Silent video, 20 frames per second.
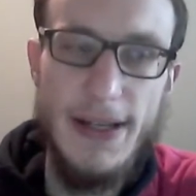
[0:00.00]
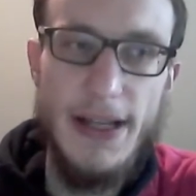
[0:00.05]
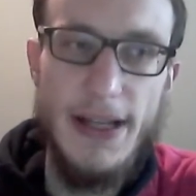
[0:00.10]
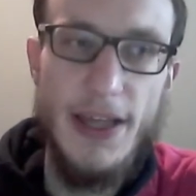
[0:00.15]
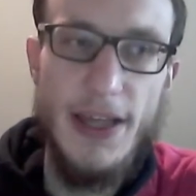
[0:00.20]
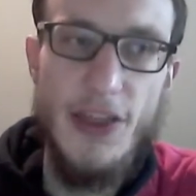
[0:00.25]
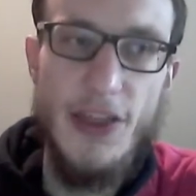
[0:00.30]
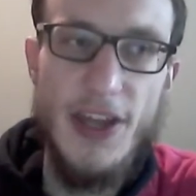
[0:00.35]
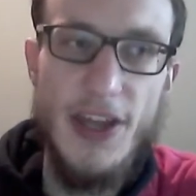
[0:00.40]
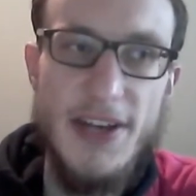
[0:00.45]

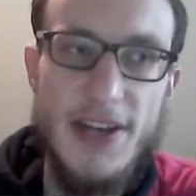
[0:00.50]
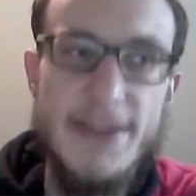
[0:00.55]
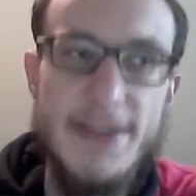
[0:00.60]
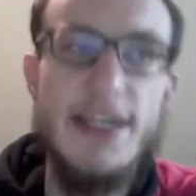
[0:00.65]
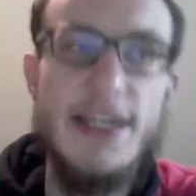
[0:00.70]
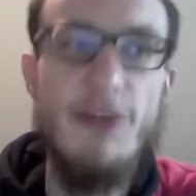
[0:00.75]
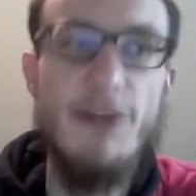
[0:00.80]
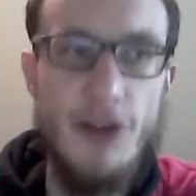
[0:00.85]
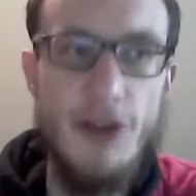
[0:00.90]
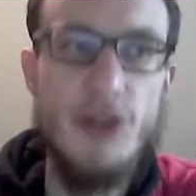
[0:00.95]
then
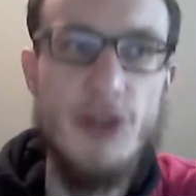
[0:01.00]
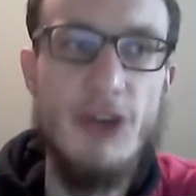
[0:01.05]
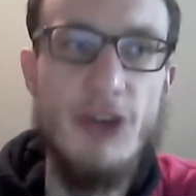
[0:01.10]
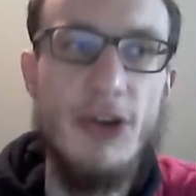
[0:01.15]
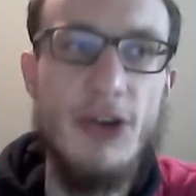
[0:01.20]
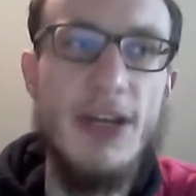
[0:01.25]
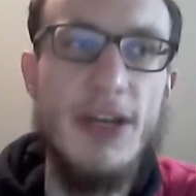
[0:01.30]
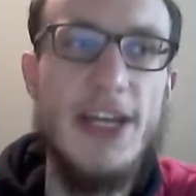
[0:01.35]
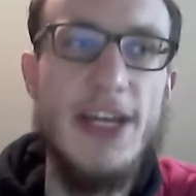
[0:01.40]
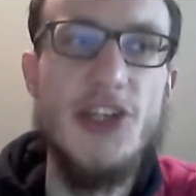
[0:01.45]
different
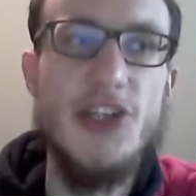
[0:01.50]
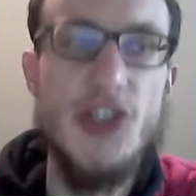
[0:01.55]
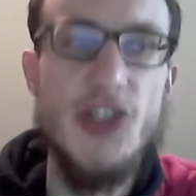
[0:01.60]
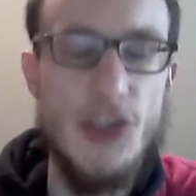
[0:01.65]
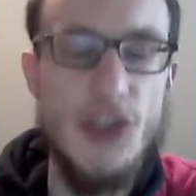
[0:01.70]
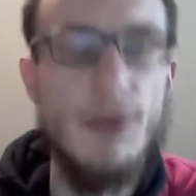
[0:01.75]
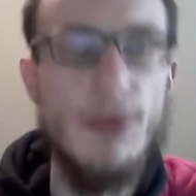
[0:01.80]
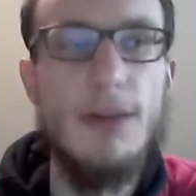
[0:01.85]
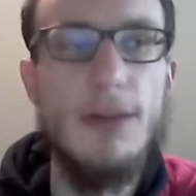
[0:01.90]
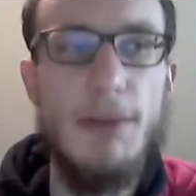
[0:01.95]

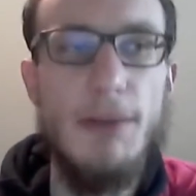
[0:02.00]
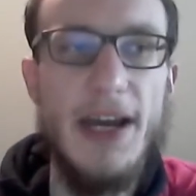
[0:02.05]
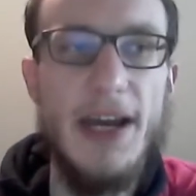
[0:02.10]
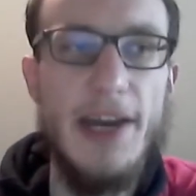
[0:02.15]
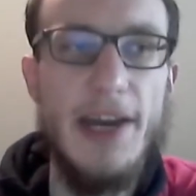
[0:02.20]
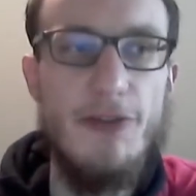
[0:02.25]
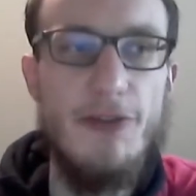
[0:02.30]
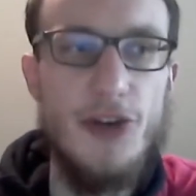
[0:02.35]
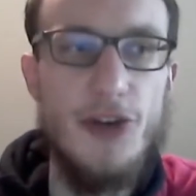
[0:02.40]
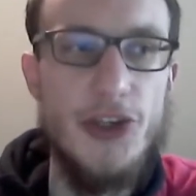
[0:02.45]
regulations will
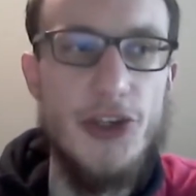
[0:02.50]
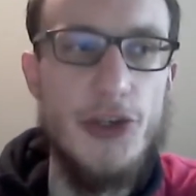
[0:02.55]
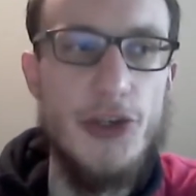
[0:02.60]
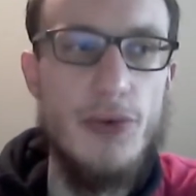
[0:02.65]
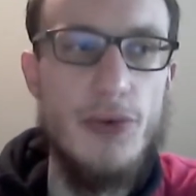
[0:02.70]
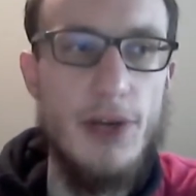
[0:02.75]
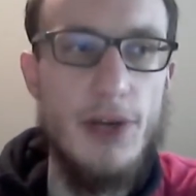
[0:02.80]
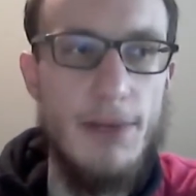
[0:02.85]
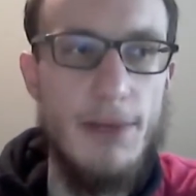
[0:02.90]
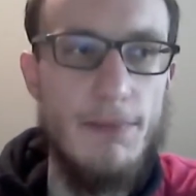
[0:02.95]
apply for
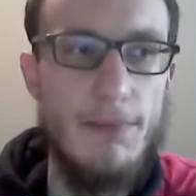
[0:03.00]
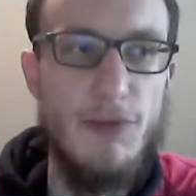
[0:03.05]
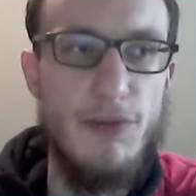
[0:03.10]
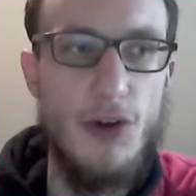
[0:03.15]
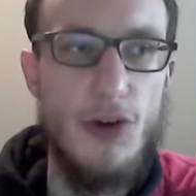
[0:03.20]
you.